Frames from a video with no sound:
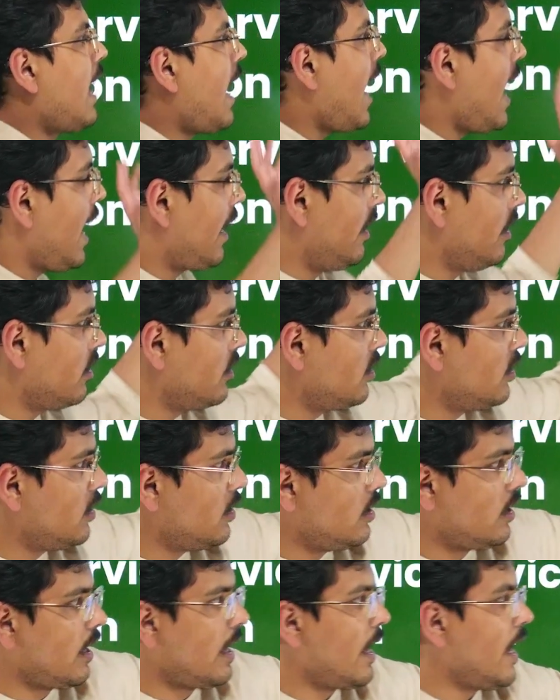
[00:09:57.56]
and
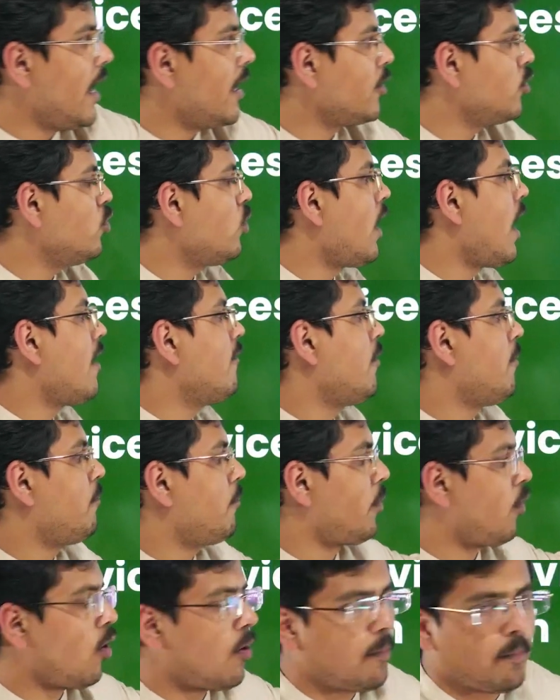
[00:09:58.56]
Here you have a
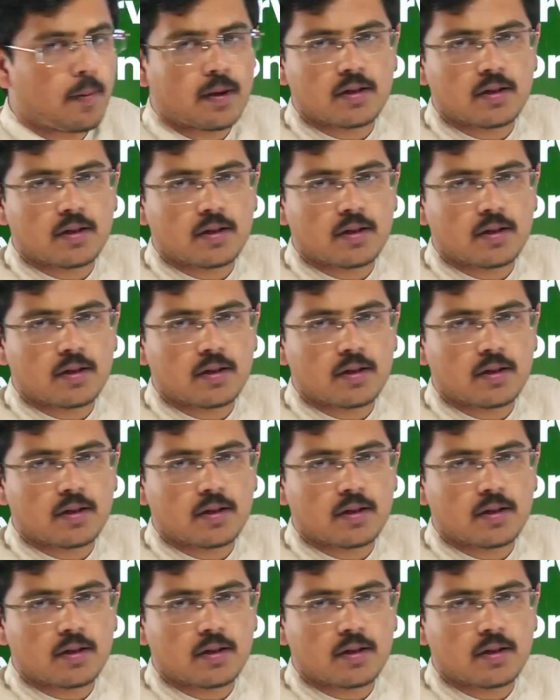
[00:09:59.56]
proper